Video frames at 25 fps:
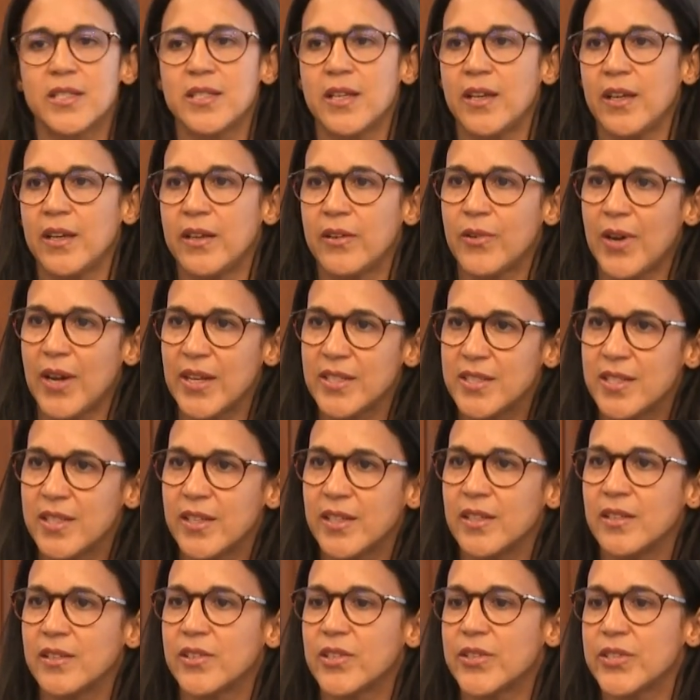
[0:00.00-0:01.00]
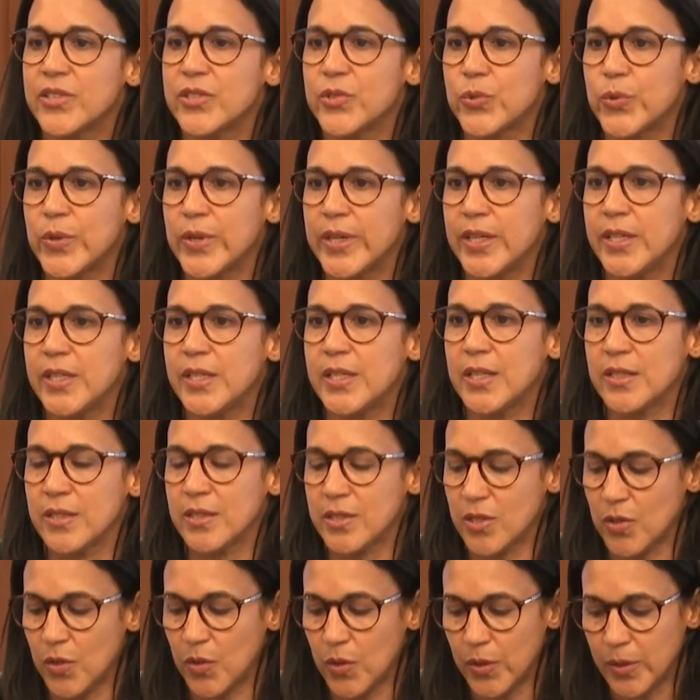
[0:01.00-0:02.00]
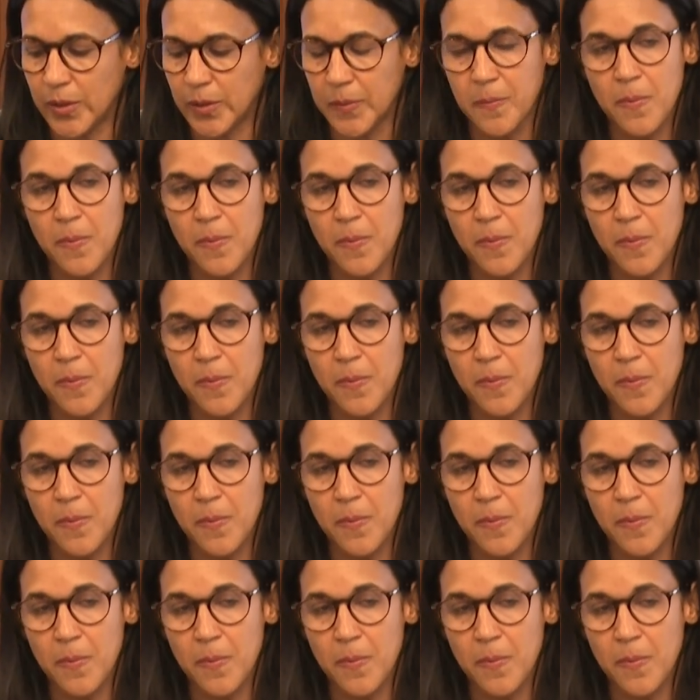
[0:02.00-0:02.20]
the rising interest rate, and so on.